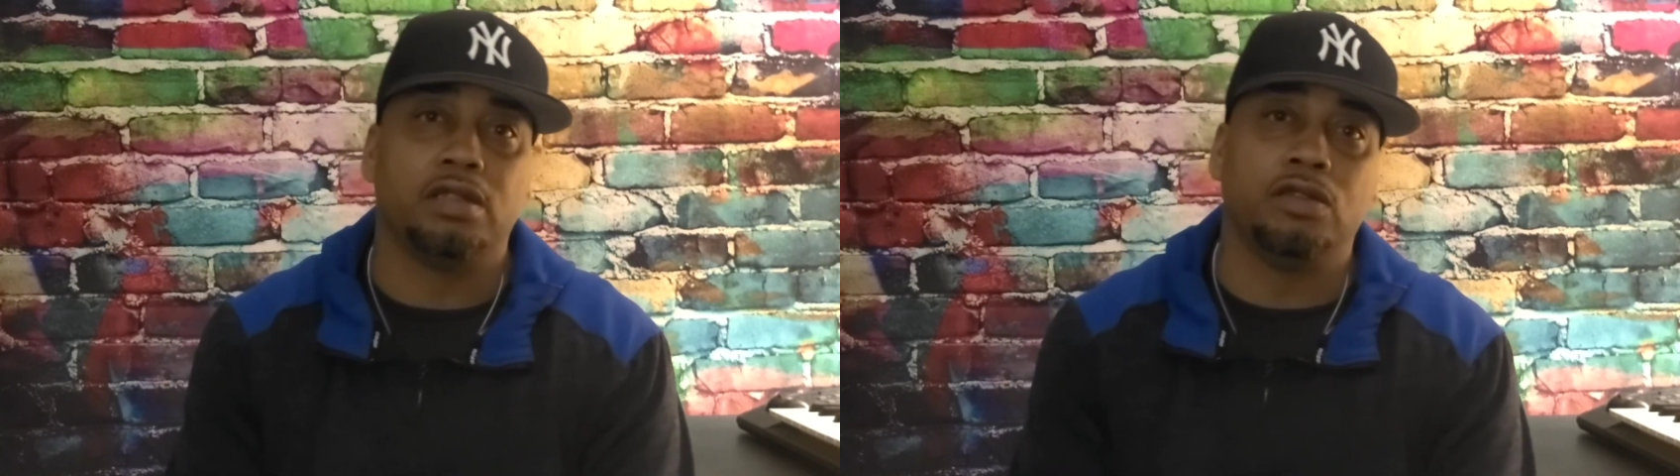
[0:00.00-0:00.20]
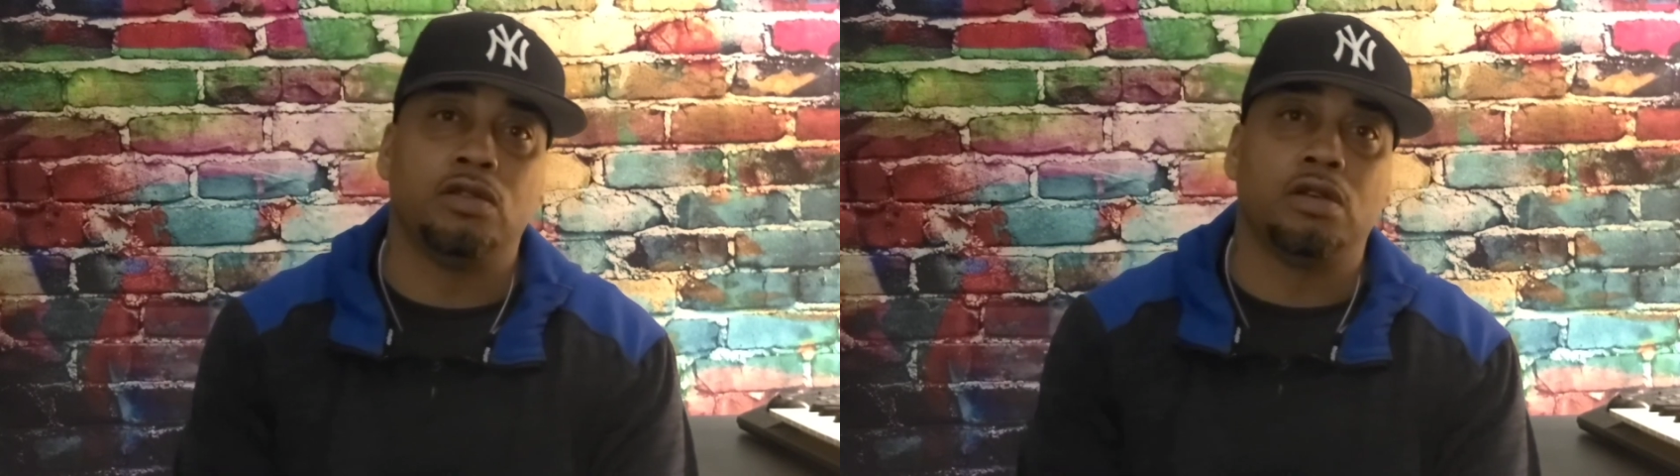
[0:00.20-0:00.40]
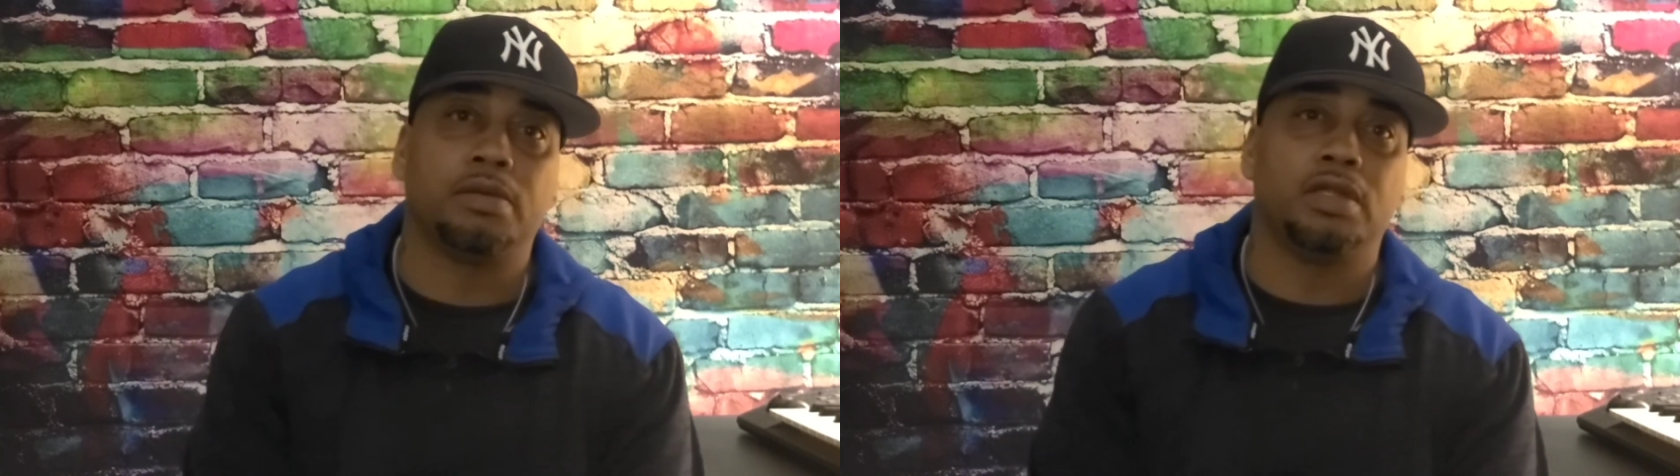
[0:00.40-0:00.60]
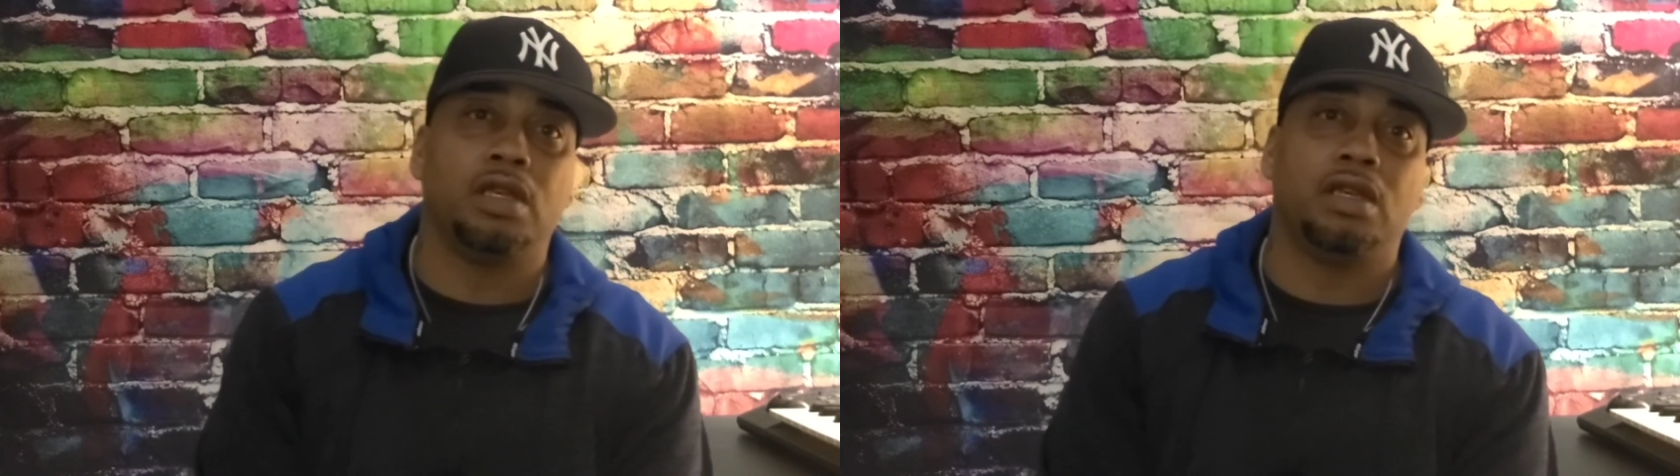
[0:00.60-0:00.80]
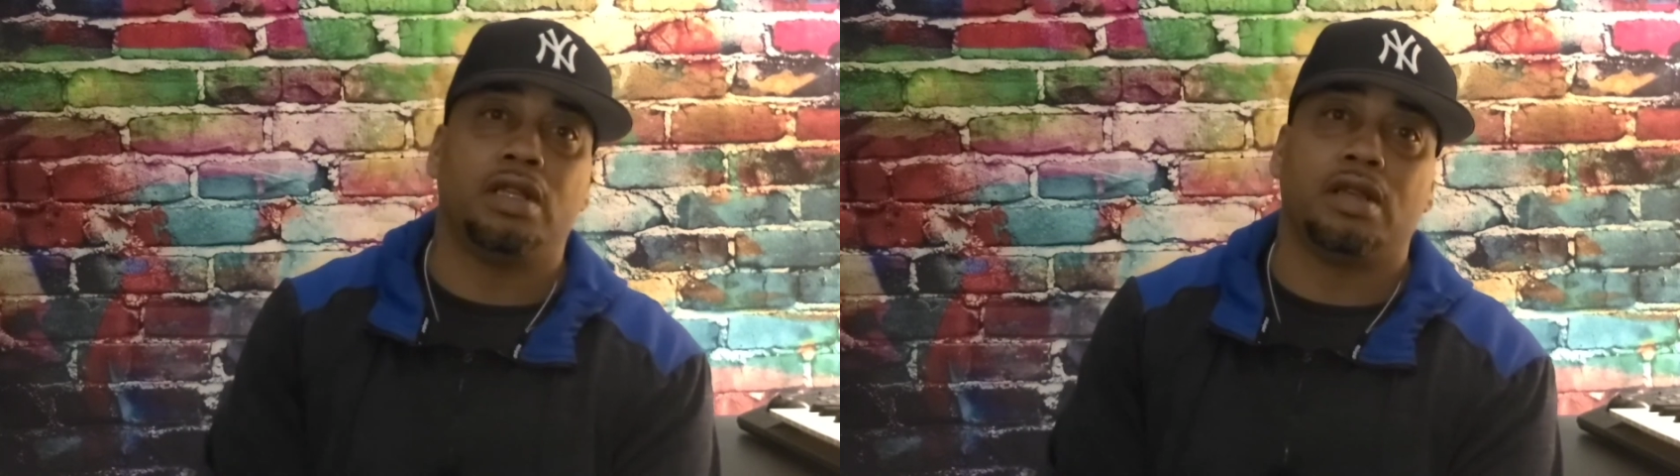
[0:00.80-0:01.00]
You know what I'm
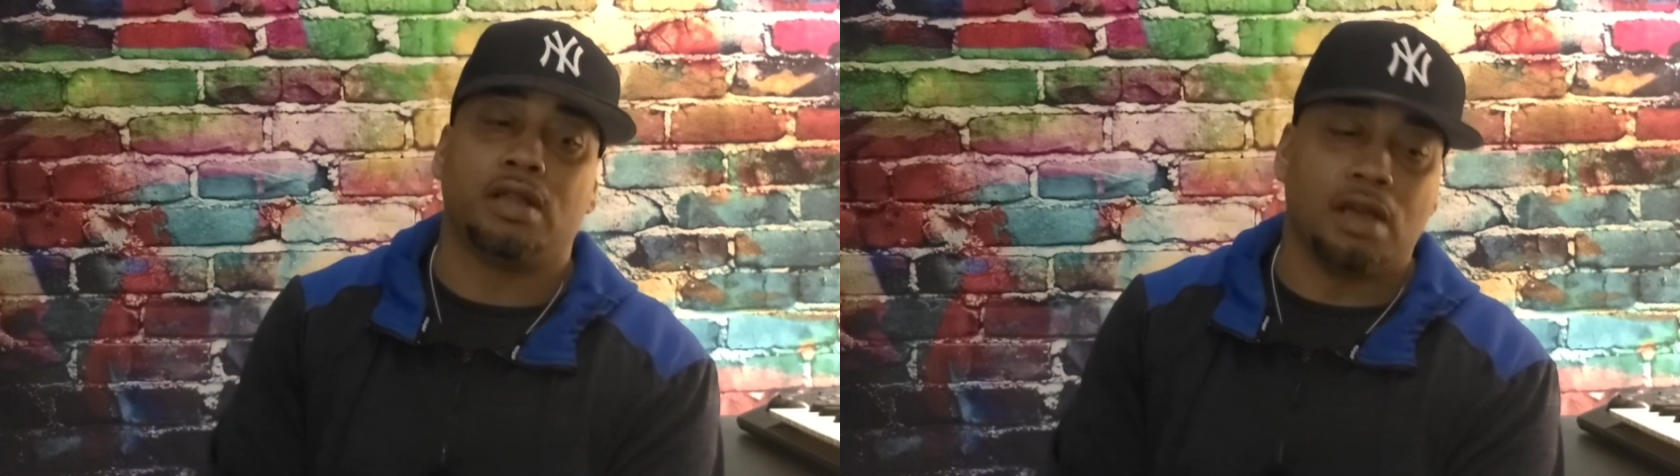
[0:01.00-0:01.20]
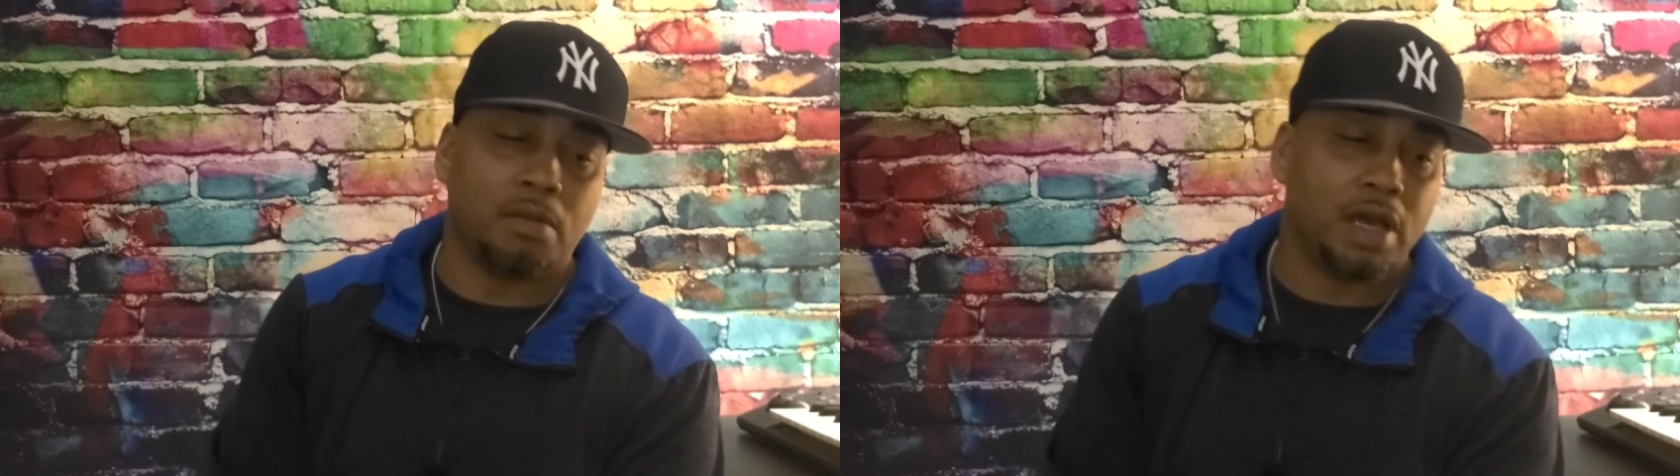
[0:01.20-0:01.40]
saying? I'm